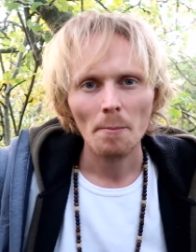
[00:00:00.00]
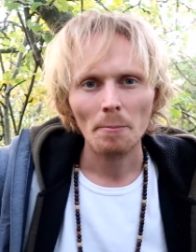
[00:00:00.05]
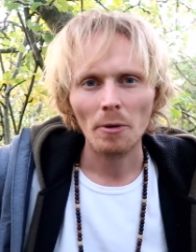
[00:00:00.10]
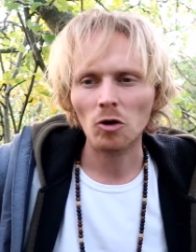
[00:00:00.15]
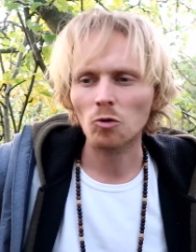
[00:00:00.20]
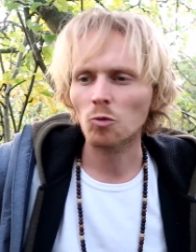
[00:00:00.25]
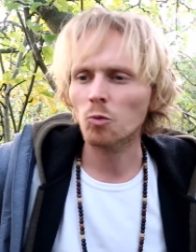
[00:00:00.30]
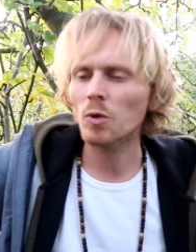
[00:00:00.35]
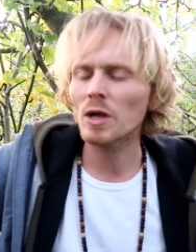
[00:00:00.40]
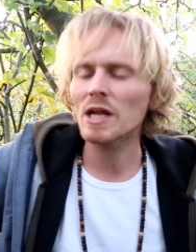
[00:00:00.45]

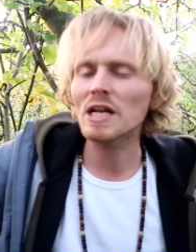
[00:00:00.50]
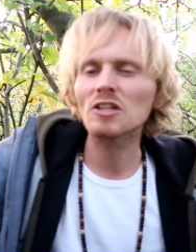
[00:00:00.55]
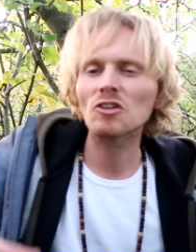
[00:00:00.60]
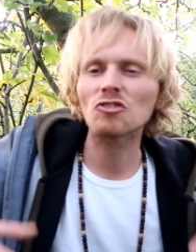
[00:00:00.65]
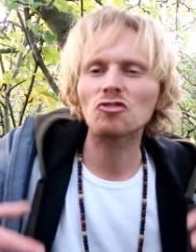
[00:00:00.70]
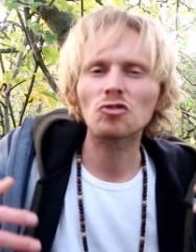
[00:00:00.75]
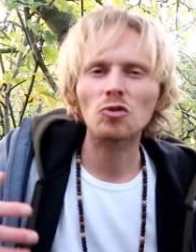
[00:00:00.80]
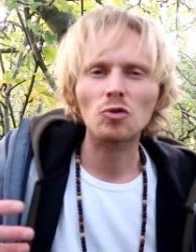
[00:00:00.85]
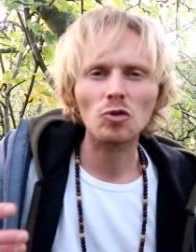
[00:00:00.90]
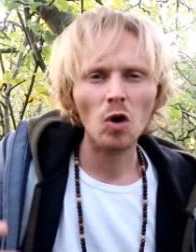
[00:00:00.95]
But really
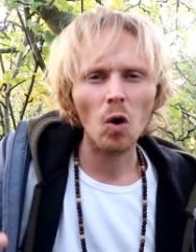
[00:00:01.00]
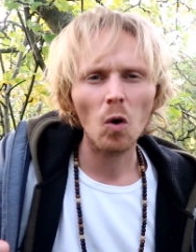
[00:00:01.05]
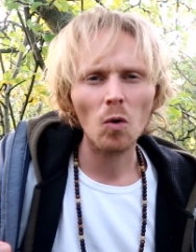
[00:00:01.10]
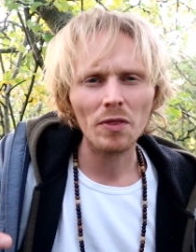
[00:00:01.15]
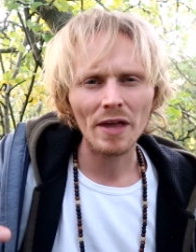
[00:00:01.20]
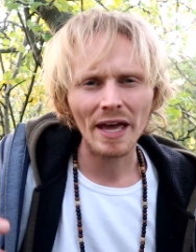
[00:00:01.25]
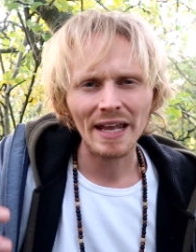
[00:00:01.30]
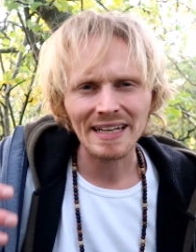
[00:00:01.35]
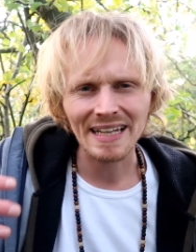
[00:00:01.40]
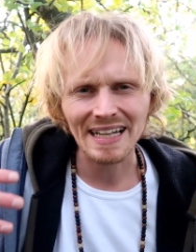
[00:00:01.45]
just to go
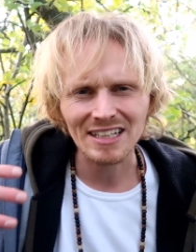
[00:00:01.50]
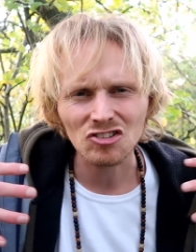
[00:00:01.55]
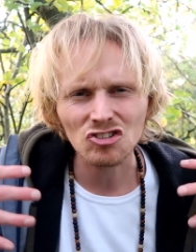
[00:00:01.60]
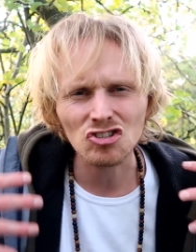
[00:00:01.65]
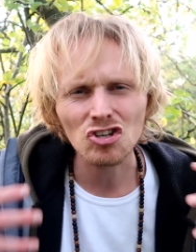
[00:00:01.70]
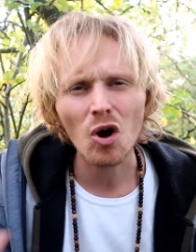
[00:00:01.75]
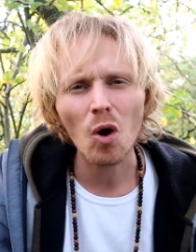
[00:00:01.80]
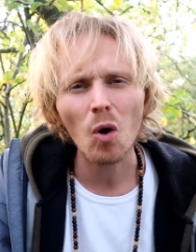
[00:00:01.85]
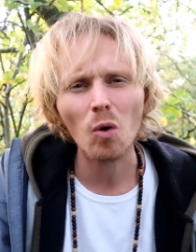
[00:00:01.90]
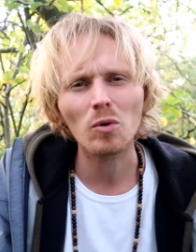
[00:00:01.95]
there and let
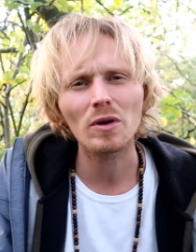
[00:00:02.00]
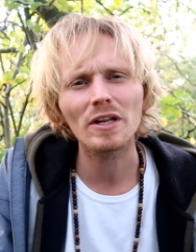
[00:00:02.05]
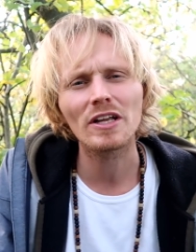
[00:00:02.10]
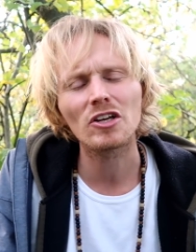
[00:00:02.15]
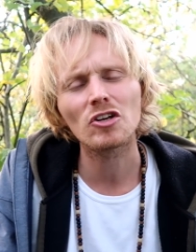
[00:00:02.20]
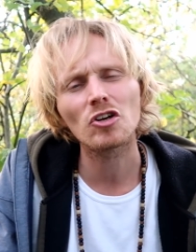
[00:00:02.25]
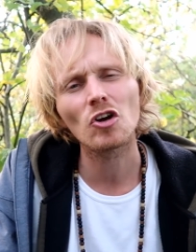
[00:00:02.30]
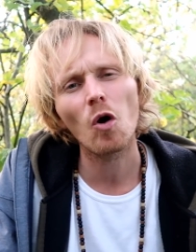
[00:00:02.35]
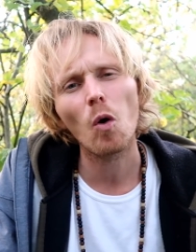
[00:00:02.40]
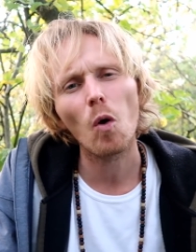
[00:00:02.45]

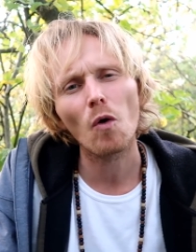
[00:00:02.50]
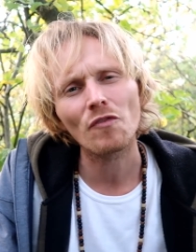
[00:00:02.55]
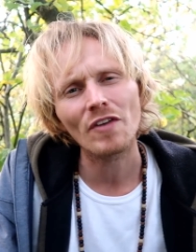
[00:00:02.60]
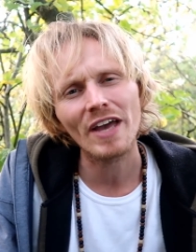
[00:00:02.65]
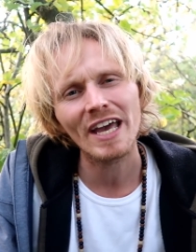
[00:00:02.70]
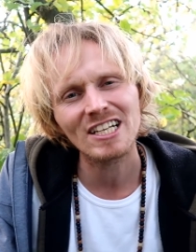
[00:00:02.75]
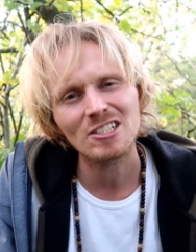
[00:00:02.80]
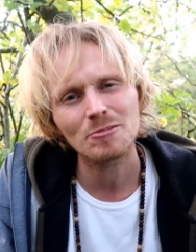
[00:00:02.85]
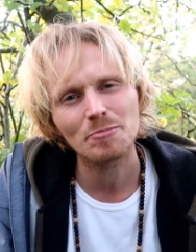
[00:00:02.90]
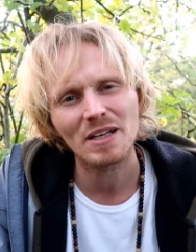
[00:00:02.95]
totally go of
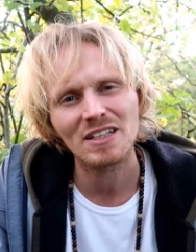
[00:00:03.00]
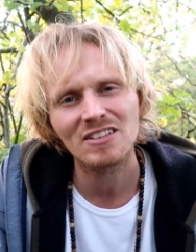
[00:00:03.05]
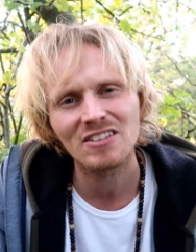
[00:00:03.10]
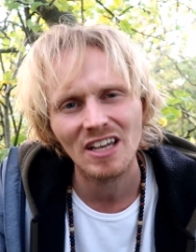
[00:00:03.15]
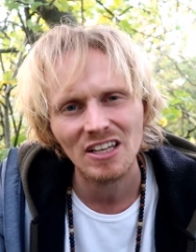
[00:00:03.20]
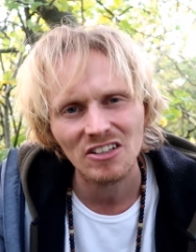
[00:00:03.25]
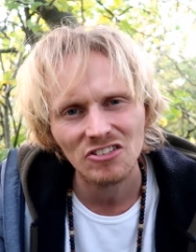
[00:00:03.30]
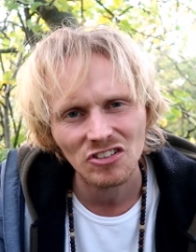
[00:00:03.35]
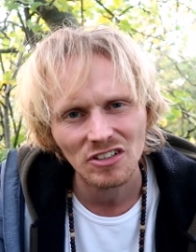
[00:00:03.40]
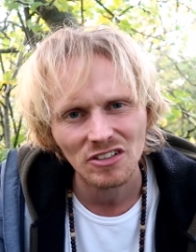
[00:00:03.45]

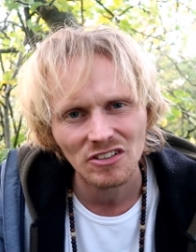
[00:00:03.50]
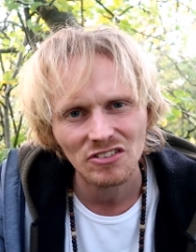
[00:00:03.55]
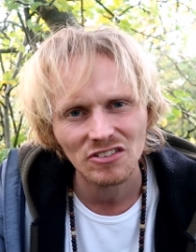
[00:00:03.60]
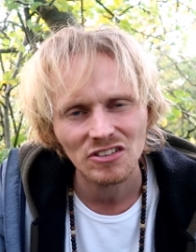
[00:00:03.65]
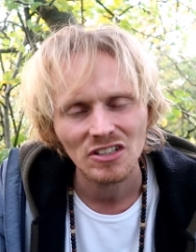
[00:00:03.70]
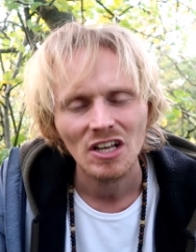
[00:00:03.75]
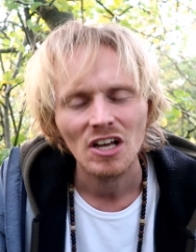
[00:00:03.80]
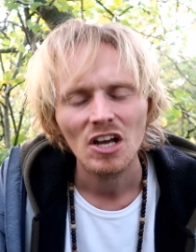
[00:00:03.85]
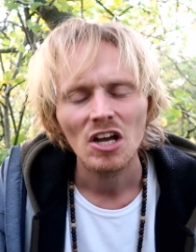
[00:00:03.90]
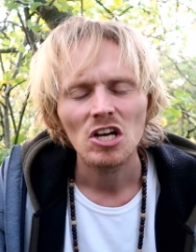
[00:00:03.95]
expectations.